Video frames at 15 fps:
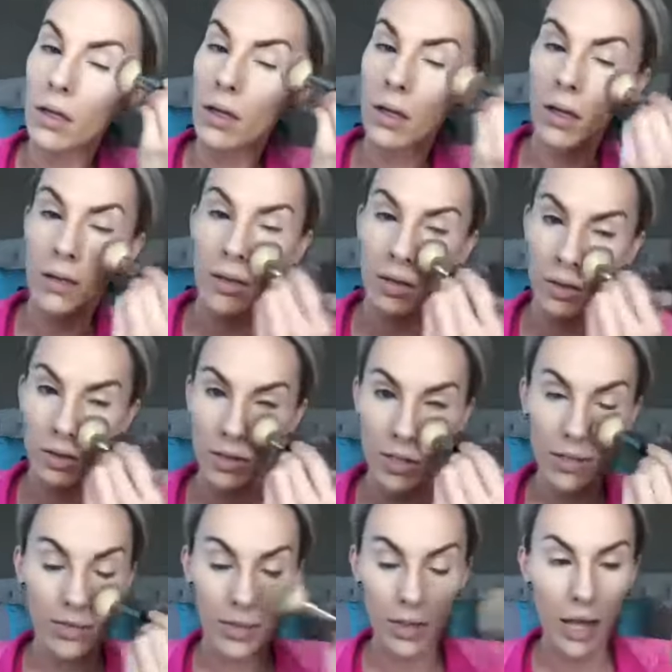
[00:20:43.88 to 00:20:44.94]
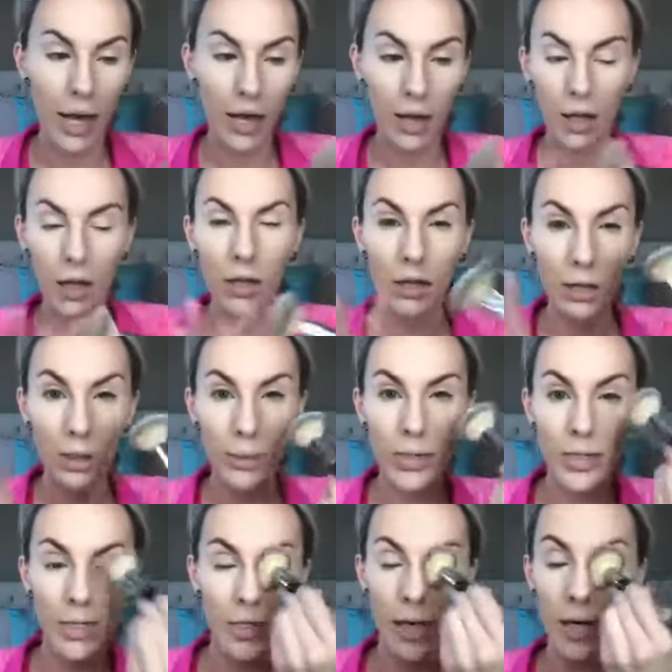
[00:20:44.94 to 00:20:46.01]
And then there's even like a little bit of
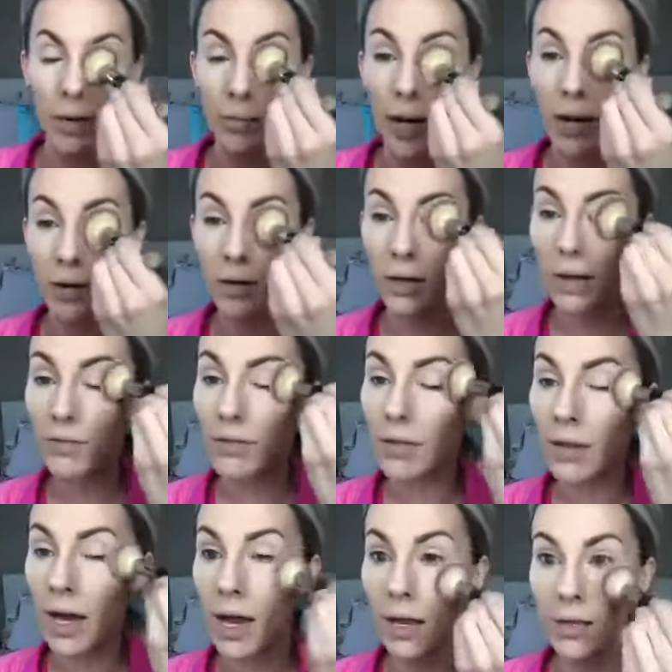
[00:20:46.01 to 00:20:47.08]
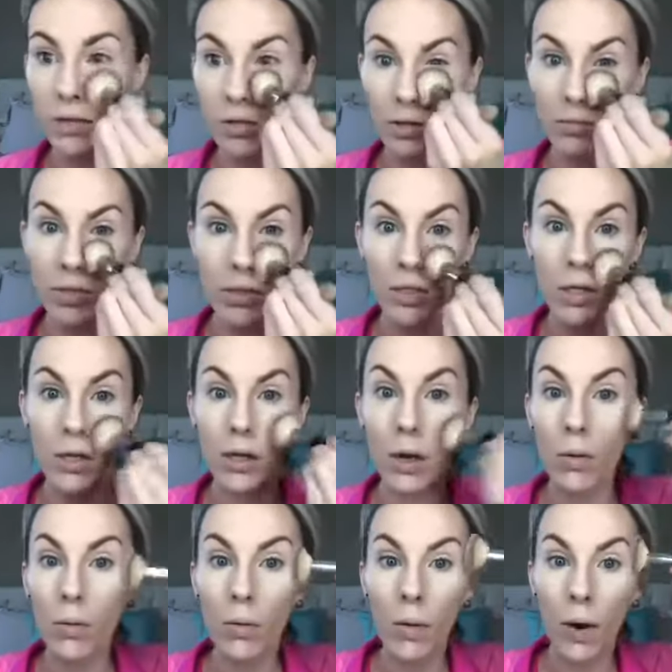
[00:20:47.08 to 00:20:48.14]
setting powder left in that, so I'm just gonna
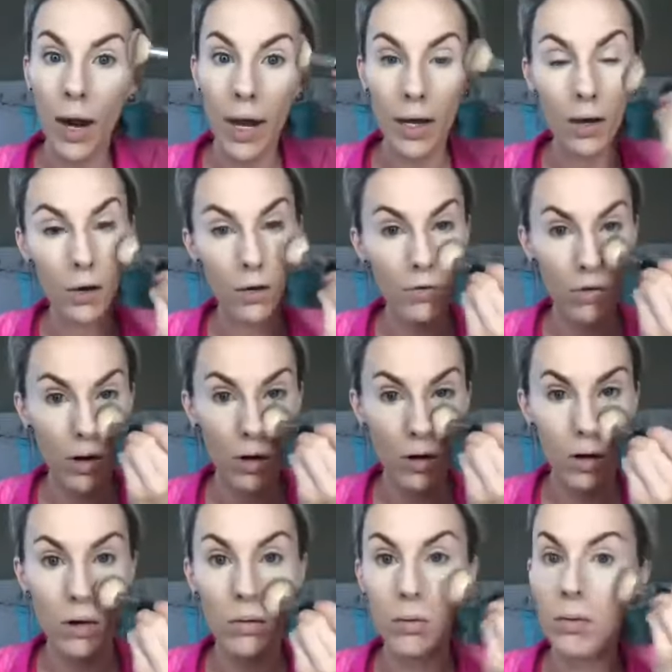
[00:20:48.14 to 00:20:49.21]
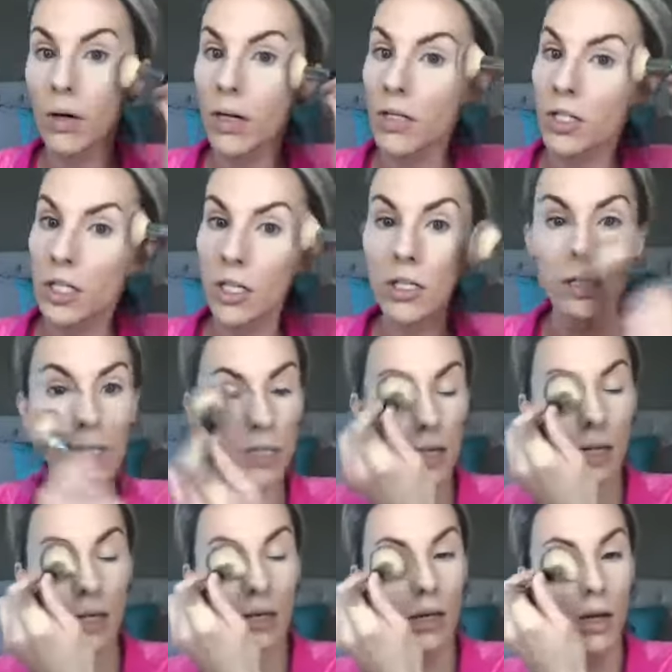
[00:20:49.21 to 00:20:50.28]
go right over what I just
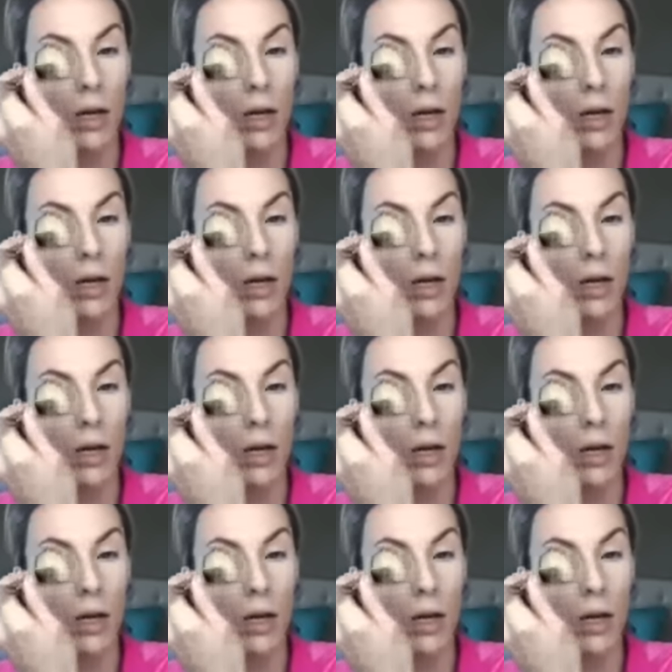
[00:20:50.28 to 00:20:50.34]
did.